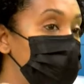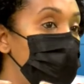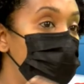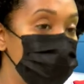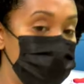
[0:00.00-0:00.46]

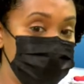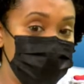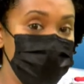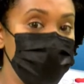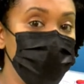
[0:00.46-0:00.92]
However,
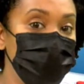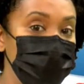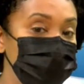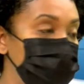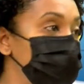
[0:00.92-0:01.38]
the
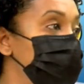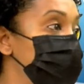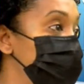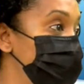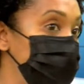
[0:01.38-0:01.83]
mutation may
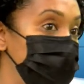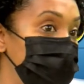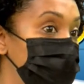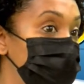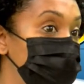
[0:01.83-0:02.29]
mutate
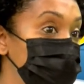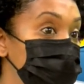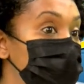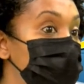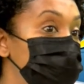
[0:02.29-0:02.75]
to
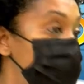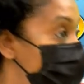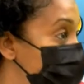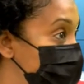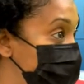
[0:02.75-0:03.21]
not
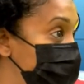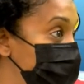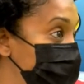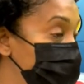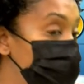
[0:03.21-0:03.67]
form
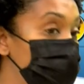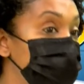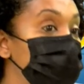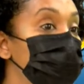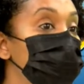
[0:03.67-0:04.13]
anything, or
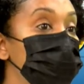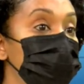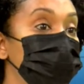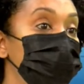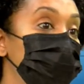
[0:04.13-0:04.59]
mm-hmm. may
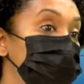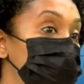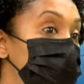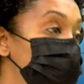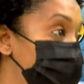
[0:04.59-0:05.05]
mutate to
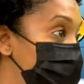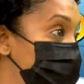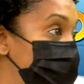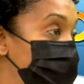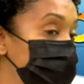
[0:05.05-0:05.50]
be
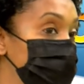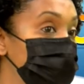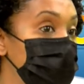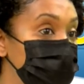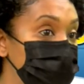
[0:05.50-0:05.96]
stronger,
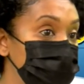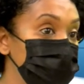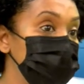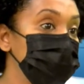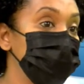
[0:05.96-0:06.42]
better.
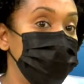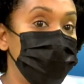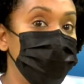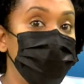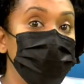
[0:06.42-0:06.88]
It
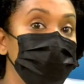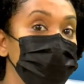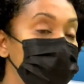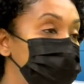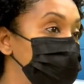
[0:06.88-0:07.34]

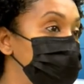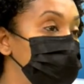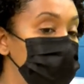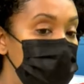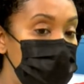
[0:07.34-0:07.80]
makes the
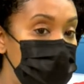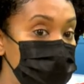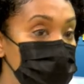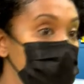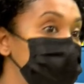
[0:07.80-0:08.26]

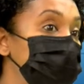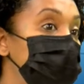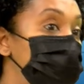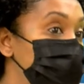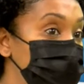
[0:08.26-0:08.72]
binding
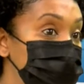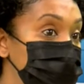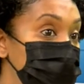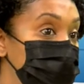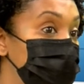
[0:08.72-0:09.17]
capacity
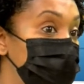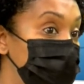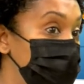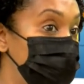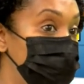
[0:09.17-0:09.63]
either
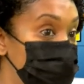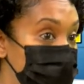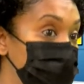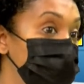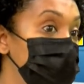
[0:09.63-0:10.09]

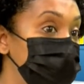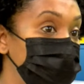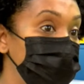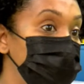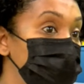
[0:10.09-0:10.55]
really
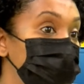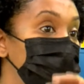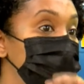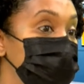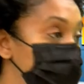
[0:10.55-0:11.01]
better or
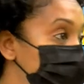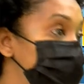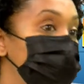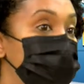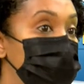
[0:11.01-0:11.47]

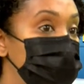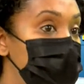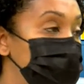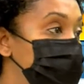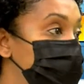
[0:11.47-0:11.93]
inhibited from
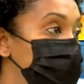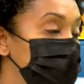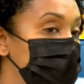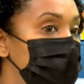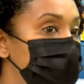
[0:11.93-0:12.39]
binding.
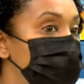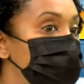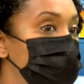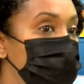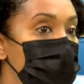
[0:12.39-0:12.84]
Mm-hmm. And
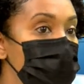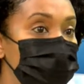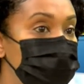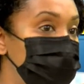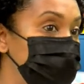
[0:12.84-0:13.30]
so all of
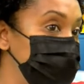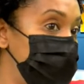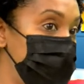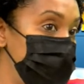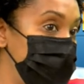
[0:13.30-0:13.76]
that is
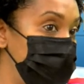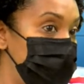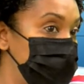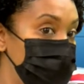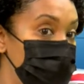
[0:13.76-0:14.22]
happening,
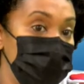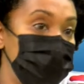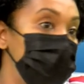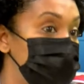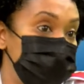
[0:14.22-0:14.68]
and we
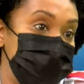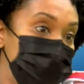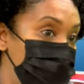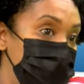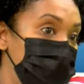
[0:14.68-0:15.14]
can't
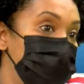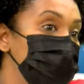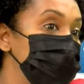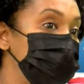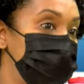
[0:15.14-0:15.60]

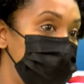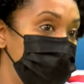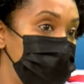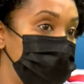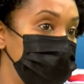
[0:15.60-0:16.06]
really stop
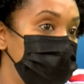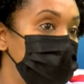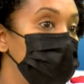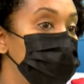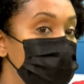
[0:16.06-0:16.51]
that.
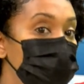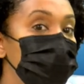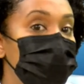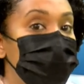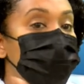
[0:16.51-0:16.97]
But we
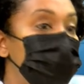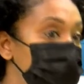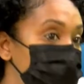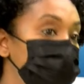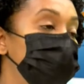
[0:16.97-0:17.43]
can stop
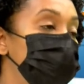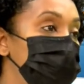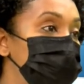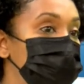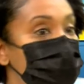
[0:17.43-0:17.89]
it if we
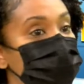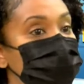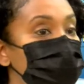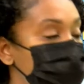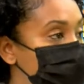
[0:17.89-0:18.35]
start to
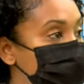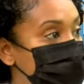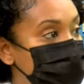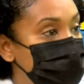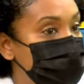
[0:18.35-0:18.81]
get
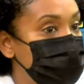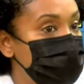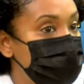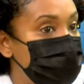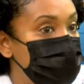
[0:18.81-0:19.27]
vaccinated,
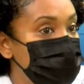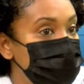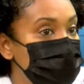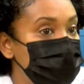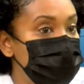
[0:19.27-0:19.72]
mm-hmm. all right?
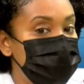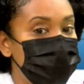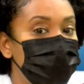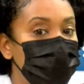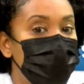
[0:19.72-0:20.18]

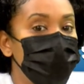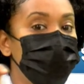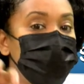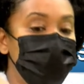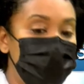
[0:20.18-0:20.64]
it becomes
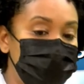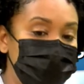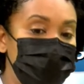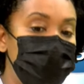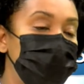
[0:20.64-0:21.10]
less
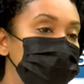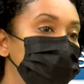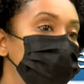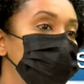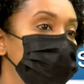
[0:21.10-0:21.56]
likely
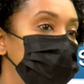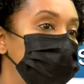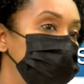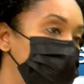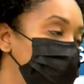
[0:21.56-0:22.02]
to be
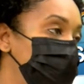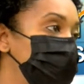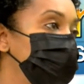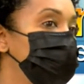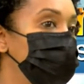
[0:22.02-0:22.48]

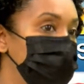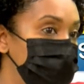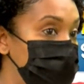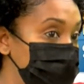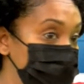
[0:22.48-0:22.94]
exposed with
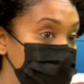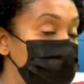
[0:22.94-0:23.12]
vaccination.